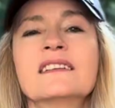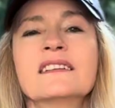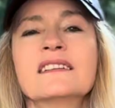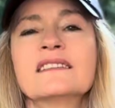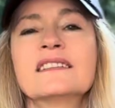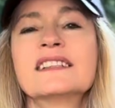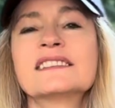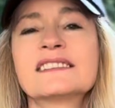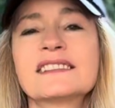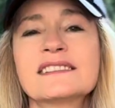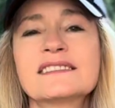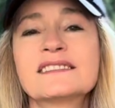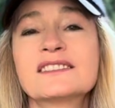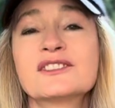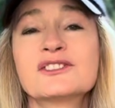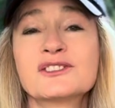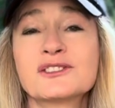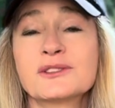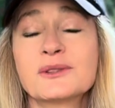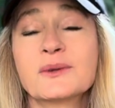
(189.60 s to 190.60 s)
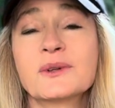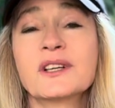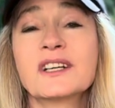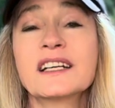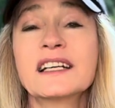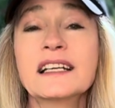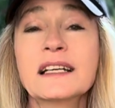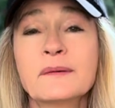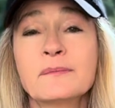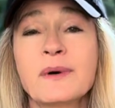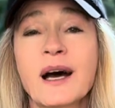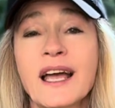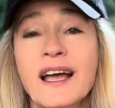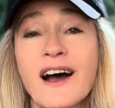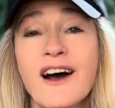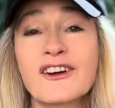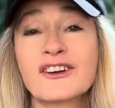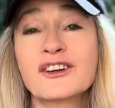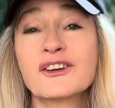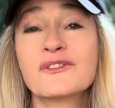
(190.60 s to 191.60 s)
This is the story and
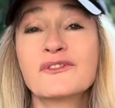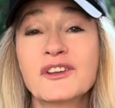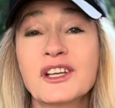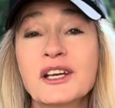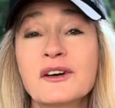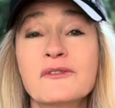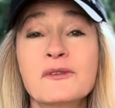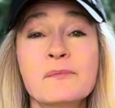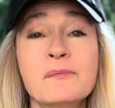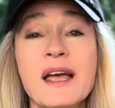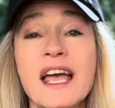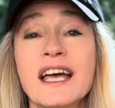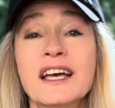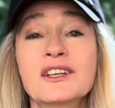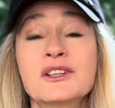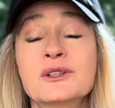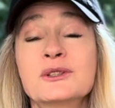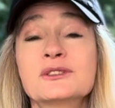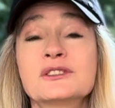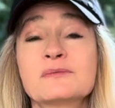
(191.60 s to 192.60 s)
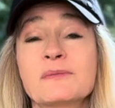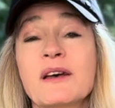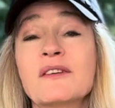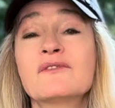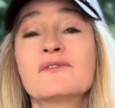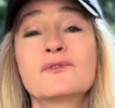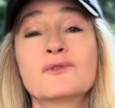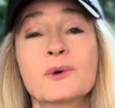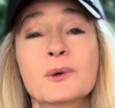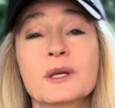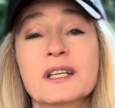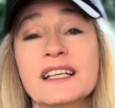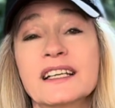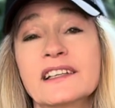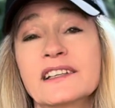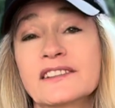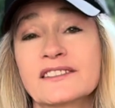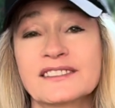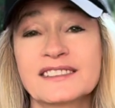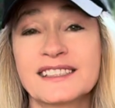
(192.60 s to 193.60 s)
biography of a man who spent 40
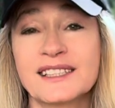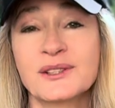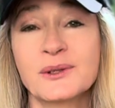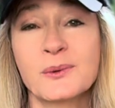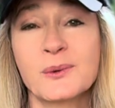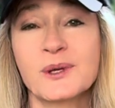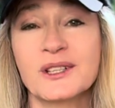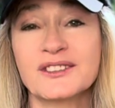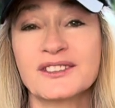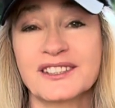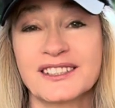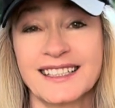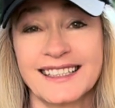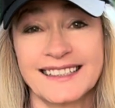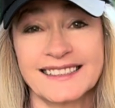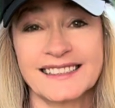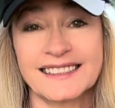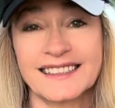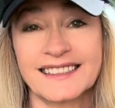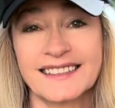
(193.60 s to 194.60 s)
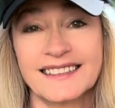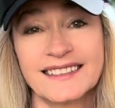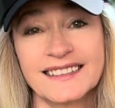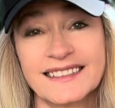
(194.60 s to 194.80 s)
years in the wilderness.